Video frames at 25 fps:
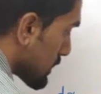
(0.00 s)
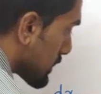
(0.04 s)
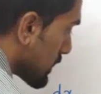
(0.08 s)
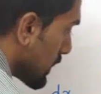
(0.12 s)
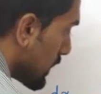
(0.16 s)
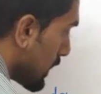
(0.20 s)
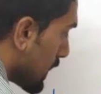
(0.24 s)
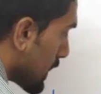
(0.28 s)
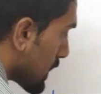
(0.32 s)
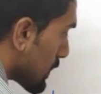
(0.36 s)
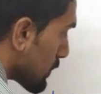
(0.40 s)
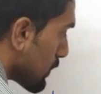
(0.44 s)

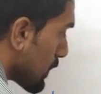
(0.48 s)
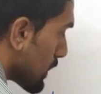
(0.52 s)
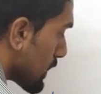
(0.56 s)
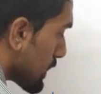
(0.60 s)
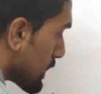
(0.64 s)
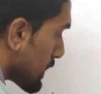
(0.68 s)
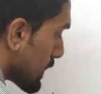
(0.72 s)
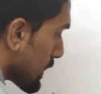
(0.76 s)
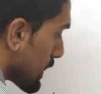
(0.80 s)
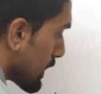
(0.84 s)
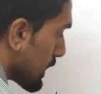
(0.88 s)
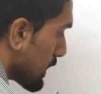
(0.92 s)
third
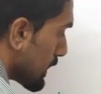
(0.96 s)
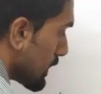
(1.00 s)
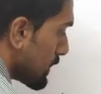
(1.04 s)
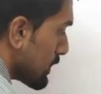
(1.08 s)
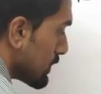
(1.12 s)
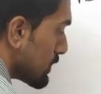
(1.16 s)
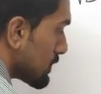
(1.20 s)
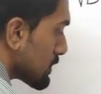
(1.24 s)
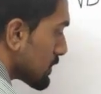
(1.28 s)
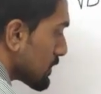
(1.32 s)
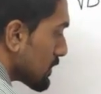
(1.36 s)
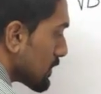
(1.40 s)
one
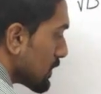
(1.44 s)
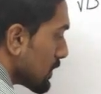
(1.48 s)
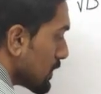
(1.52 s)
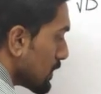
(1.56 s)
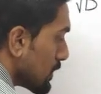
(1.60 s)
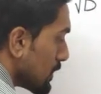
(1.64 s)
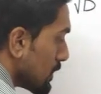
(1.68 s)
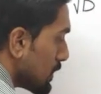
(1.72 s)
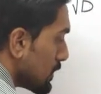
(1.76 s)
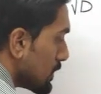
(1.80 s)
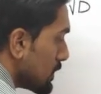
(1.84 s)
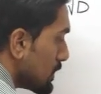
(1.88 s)
is
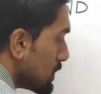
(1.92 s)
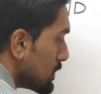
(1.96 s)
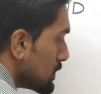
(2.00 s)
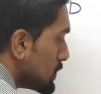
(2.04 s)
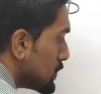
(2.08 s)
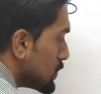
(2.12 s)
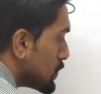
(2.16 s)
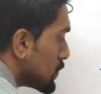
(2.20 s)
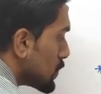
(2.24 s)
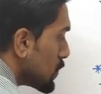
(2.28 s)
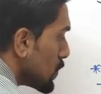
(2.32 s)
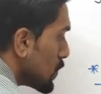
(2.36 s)

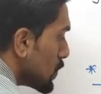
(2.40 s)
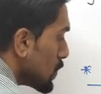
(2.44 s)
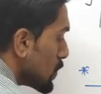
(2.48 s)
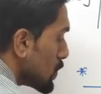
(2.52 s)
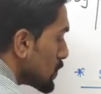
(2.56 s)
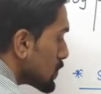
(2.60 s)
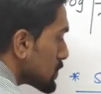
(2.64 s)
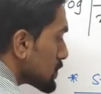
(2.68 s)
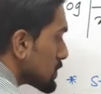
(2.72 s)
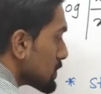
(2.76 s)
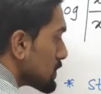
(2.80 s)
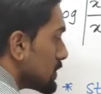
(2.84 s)

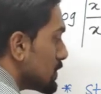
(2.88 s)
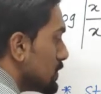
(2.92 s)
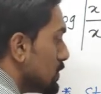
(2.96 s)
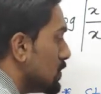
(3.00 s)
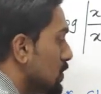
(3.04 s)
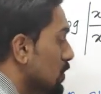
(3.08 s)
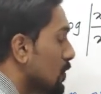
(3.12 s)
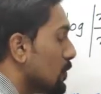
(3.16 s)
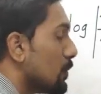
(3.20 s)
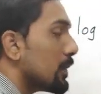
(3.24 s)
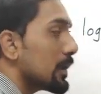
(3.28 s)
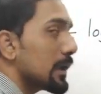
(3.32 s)
choose
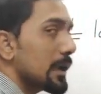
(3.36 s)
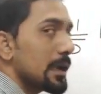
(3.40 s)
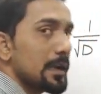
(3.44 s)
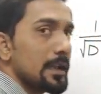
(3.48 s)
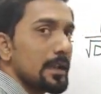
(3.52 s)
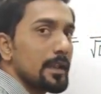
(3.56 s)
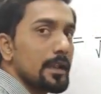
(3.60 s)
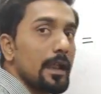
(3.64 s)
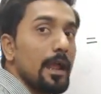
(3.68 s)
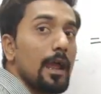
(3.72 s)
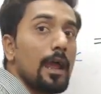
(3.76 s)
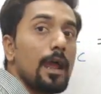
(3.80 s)

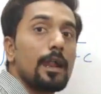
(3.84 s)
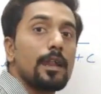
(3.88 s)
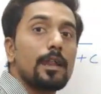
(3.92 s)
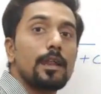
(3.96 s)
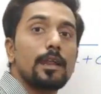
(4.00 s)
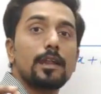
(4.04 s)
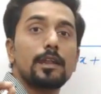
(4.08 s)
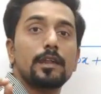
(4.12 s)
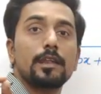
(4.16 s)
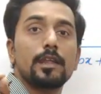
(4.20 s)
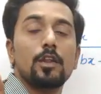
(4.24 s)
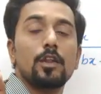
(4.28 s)
numerator
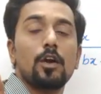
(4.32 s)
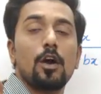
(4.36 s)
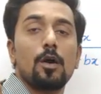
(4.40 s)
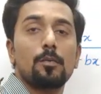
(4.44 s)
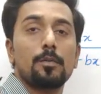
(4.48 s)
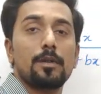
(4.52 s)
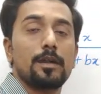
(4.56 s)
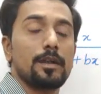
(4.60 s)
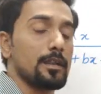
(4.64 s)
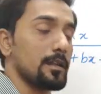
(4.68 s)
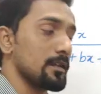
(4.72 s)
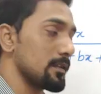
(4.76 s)
and
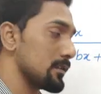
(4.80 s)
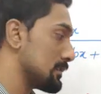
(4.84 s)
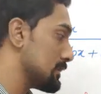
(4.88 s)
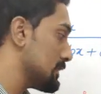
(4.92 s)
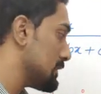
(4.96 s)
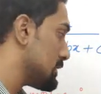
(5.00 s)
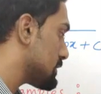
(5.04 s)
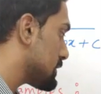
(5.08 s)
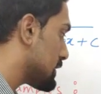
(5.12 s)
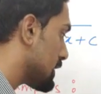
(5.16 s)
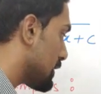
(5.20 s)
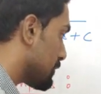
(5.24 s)
denominator.
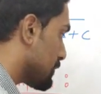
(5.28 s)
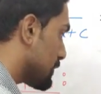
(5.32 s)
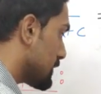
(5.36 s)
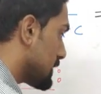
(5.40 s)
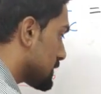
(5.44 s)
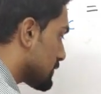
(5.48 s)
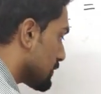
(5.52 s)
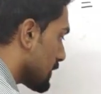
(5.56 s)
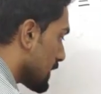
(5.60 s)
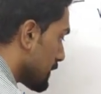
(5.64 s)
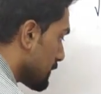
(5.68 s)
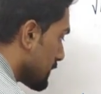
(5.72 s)
This step
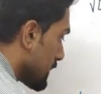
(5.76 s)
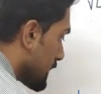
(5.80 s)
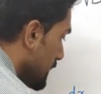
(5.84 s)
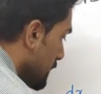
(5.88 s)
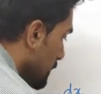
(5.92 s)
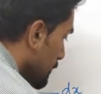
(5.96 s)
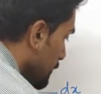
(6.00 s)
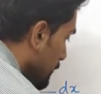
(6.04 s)
is very